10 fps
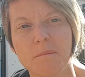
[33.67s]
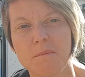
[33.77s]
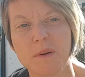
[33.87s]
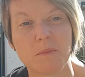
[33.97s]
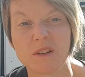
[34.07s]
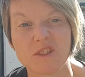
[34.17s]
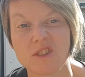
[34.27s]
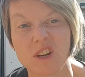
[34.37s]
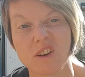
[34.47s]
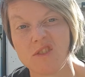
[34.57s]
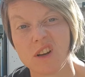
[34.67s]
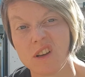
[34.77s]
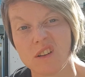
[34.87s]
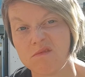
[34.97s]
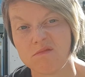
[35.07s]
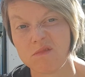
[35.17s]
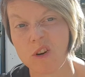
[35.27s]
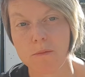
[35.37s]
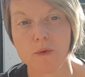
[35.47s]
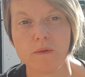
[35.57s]
people are just generally
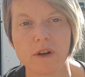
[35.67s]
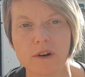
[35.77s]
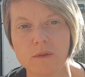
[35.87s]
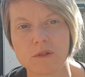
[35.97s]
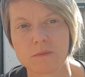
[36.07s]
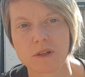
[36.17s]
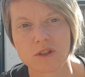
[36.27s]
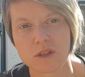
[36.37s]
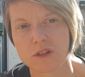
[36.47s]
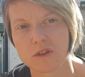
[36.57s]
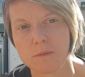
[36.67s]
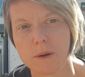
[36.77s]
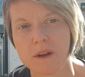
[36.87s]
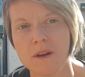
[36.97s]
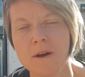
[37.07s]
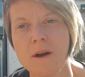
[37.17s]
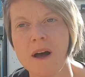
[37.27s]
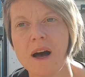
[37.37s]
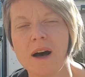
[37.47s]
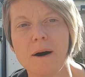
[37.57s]
not moving around as much as they should be.
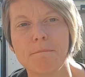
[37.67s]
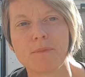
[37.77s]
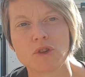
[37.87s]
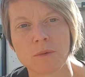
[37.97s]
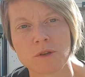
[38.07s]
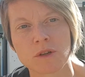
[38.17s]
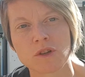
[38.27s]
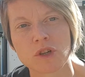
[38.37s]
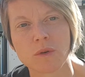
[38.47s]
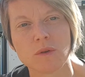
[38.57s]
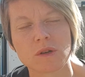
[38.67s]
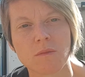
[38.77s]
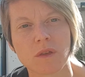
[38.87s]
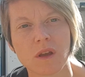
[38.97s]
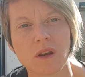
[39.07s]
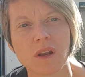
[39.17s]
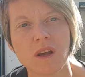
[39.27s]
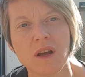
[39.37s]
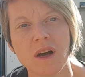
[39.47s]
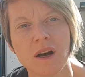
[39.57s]
So I'm just going to show you something
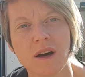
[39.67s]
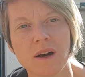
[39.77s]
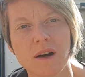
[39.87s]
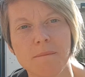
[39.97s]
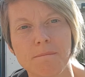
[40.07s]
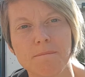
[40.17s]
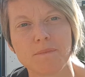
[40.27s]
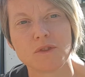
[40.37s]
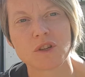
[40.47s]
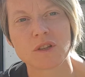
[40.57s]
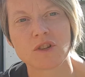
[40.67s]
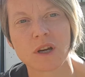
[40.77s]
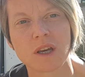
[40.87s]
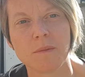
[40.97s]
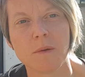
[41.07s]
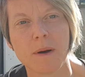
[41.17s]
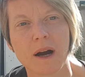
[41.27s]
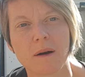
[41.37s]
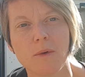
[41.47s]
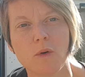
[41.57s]
just to try and keep your
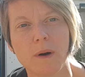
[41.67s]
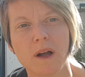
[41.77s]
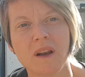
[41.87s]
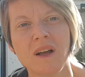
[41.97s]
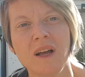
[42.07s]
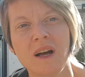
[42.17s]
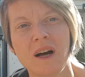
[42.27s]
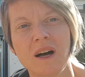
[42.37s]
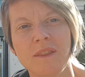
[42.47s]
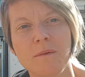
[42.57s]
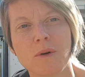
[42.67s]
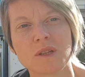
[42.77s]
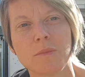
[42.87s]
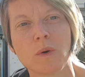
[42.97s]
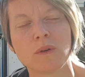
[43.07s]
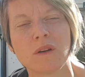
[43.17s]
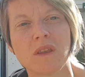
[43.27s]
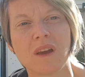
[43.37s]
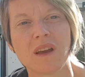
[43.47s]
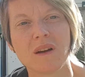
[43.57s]
back mobile. The most important
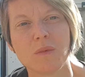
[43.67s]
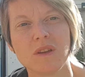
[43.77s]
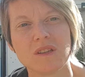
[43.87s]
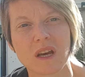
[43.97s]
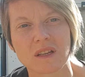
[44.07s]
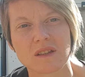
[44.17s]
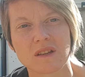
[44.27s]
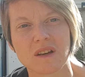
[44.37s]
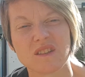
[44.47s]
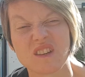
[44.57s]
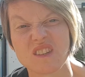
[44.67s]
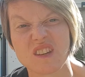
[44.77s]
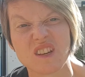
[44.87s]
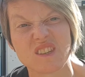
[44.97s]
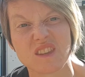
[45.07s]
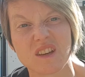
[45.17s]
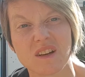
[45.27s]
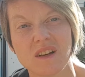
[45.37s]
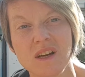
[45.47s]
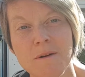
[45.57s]
thing with these exercises is
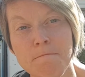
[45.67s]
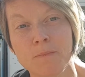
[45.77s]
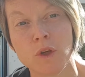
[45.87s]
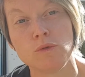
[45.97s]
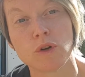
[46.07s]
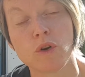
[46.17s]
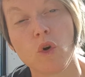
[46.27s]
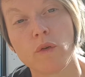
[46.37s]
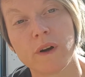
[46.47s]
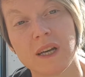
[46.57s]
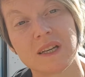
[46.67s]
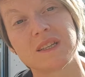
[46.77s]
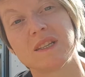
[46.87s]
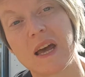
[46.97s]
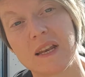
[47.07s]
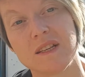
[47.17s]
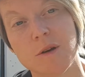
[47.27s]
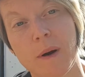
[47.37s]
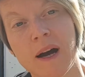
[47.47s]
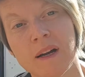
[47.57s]
that you don't overextend your
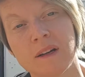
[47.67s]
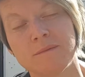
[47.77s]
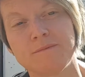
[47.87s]
back.